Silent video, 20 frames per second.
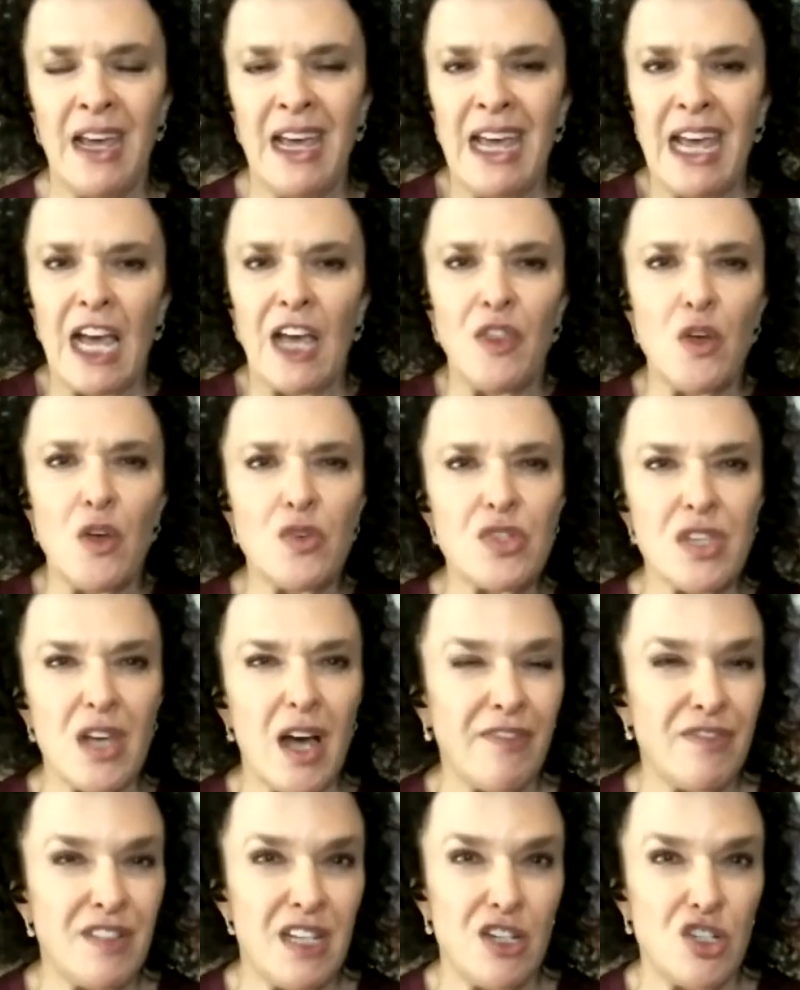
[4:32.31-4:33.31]
And those
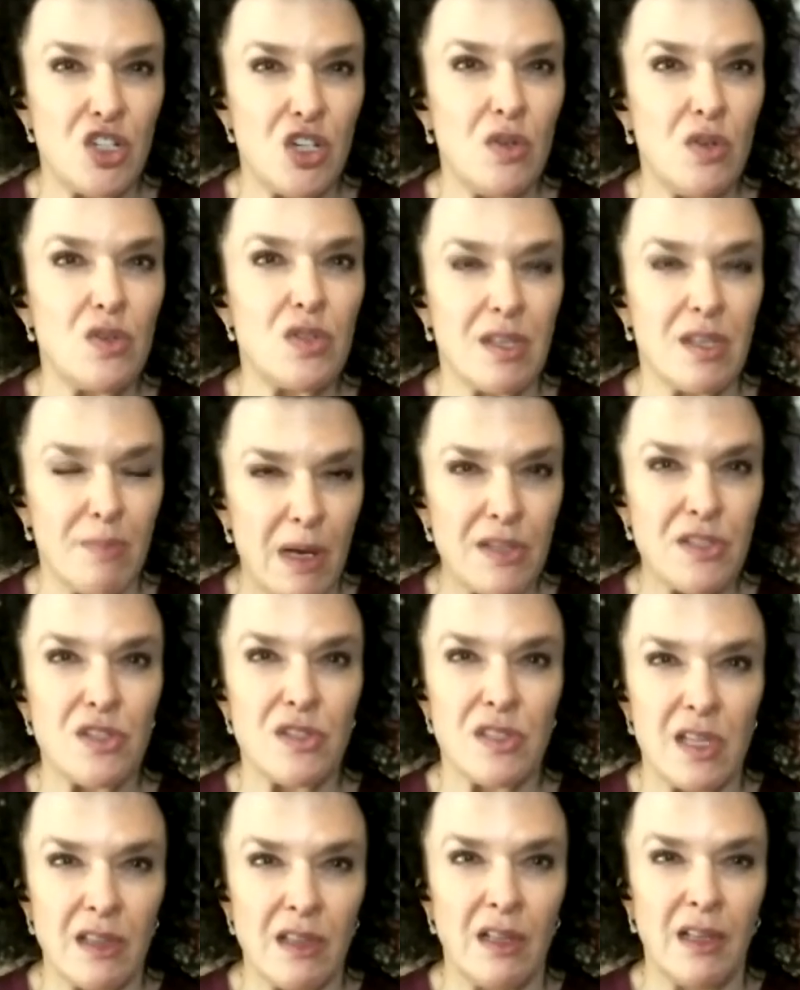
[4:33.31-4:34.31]
soft tissues, the muscles
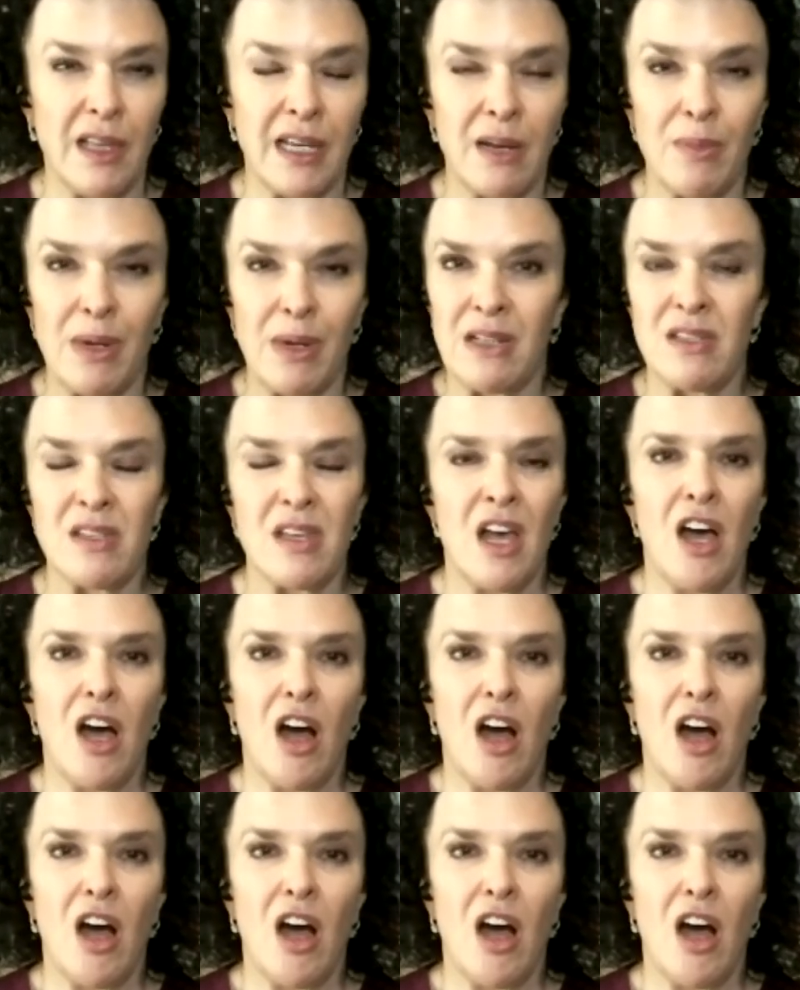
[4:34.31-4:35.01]
and the ligaments,